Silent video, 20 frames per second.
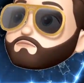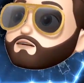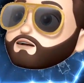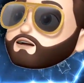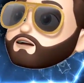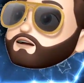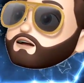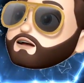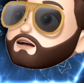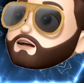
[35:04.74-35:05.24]
But
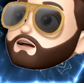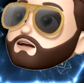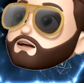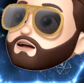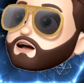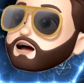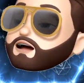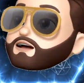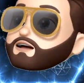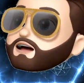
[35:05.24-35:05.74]
yeah,
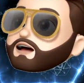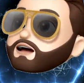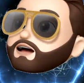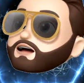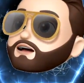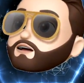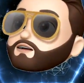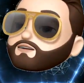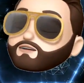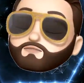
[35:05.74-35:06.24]

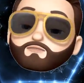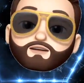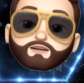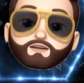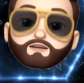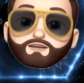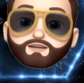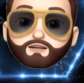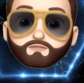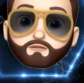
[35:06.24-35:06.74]

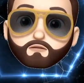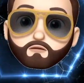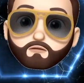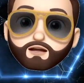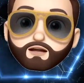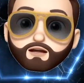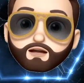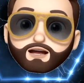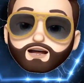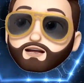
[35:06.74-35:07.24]
any other
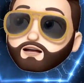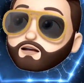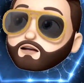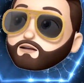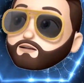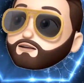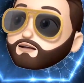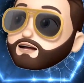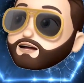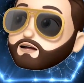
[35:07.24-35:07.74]
questions here
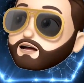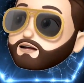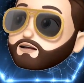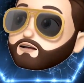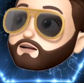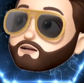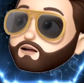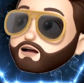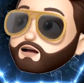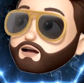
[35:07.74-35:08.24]
before we kind of
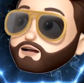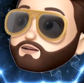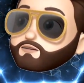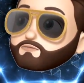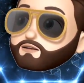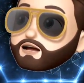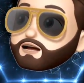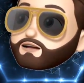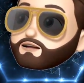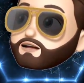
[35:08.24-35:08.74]
close it
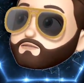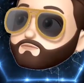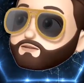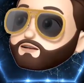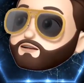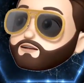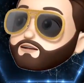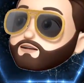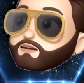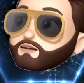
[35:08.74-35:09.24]
out? I know I
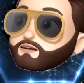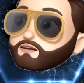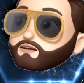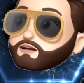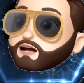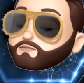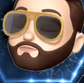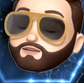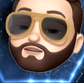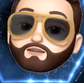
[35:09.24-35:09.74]
try to
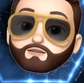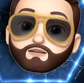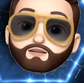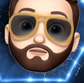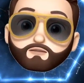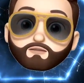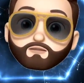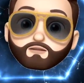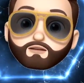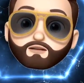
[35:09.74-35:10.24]
keep
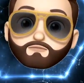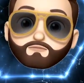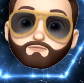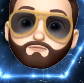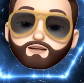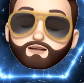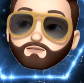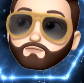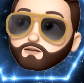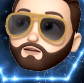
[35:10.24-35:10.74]
this
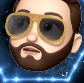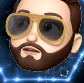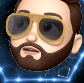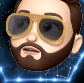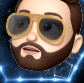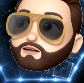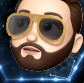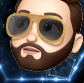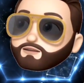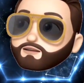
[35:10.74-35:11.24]
episode
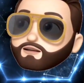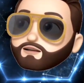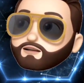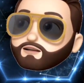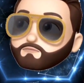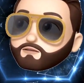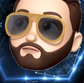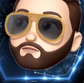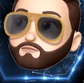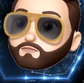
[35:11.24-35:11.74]
short, but
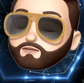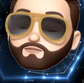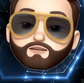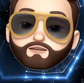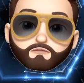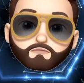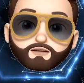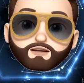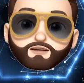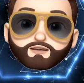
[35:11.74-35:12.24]
it always
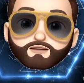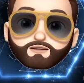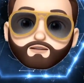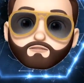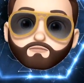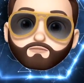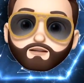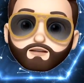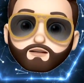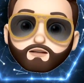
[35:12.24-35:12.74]
ends up at
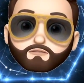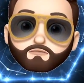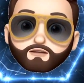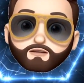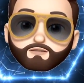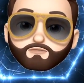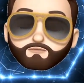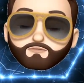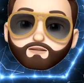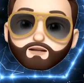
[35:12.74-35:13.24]
45 minutes.
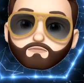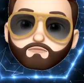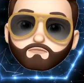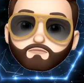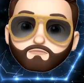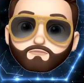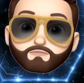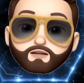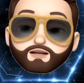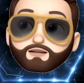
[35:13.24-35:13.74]
Go figure.
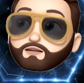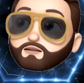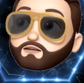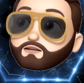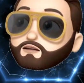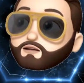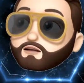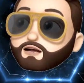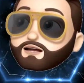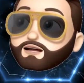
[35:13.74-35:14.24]
I'm
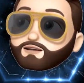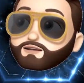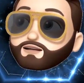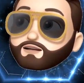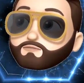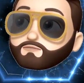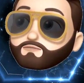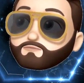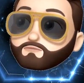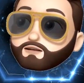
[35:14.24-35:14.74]

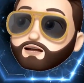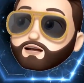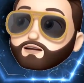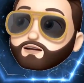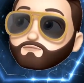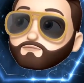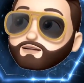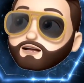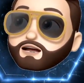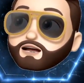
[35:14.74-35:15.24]
basically talking
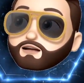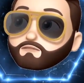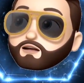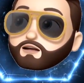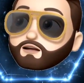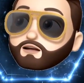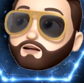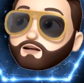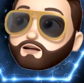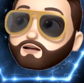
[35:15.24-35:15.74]
the same
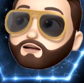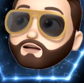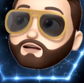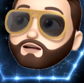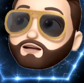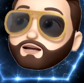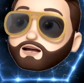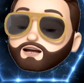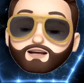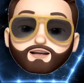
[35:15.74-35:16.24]
length of
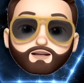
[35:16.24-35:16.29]
time.